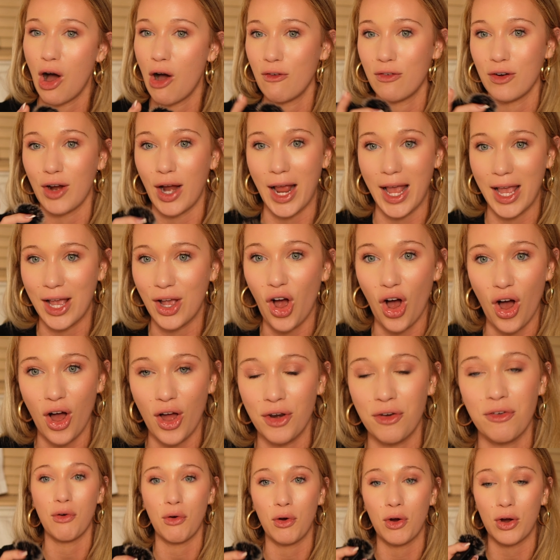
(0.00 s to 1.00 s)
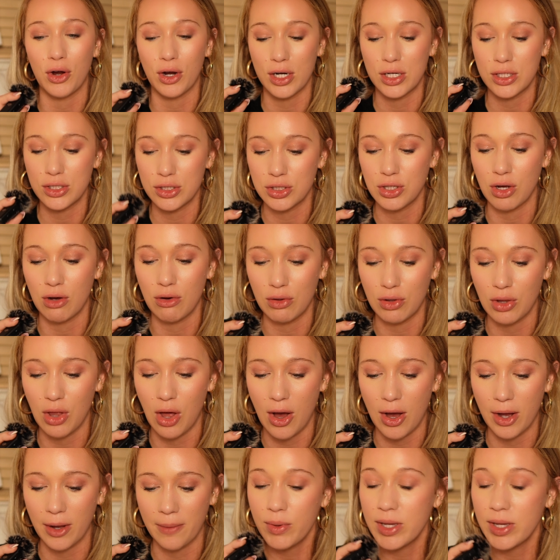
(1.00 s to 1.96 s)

over Aegon for so long.